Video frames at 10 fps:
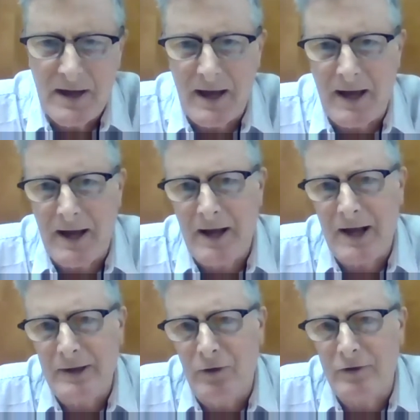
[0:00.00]
A
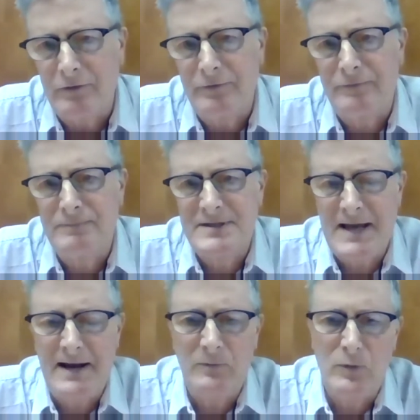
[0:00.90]
lot of
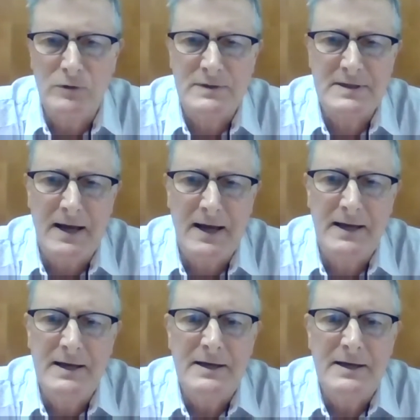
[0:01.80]
standard wills say